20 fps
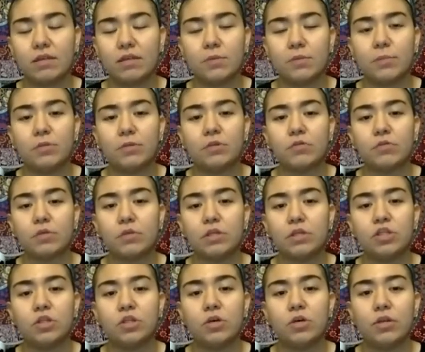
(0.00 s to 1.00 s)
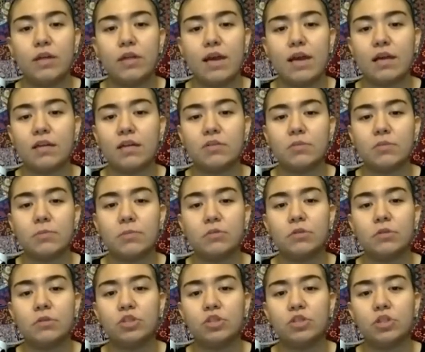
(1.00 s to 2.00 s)
People don't really show the negatives. People
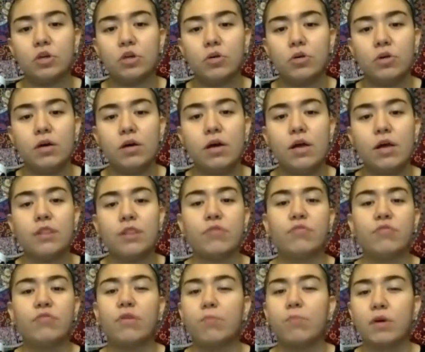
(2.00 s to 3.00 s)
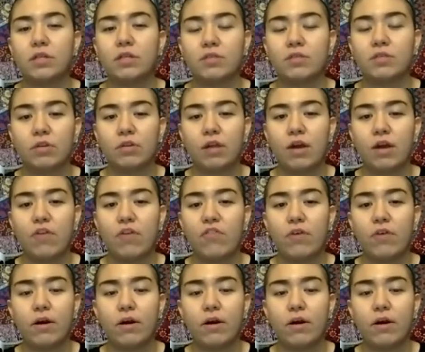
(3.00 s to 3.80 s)
don't show the rough parts of their life.